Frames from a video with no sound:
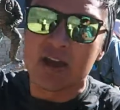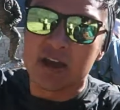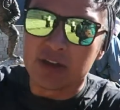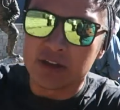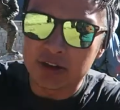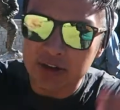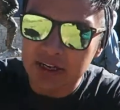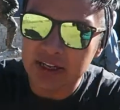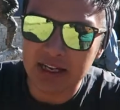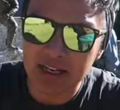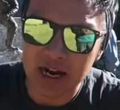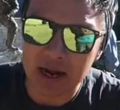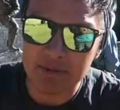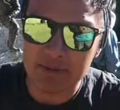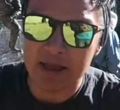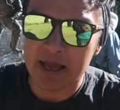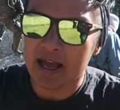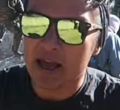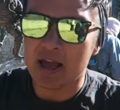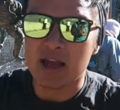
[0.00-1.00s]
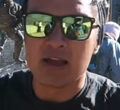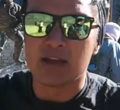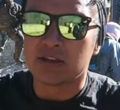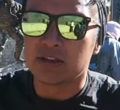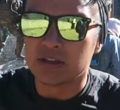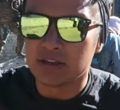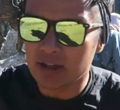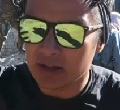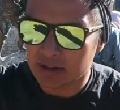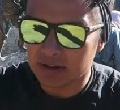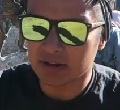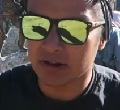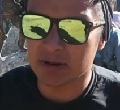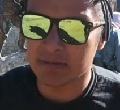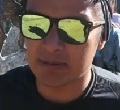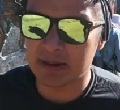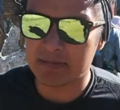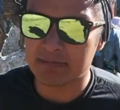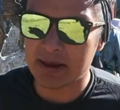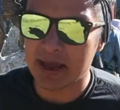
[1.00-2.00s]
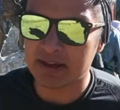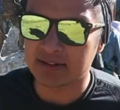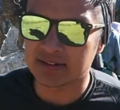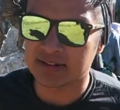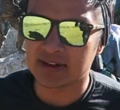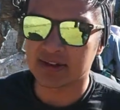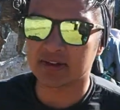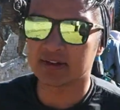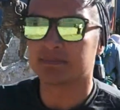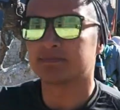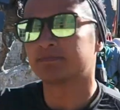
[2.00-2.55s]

You're gonna get up here. It's gonna be amazing.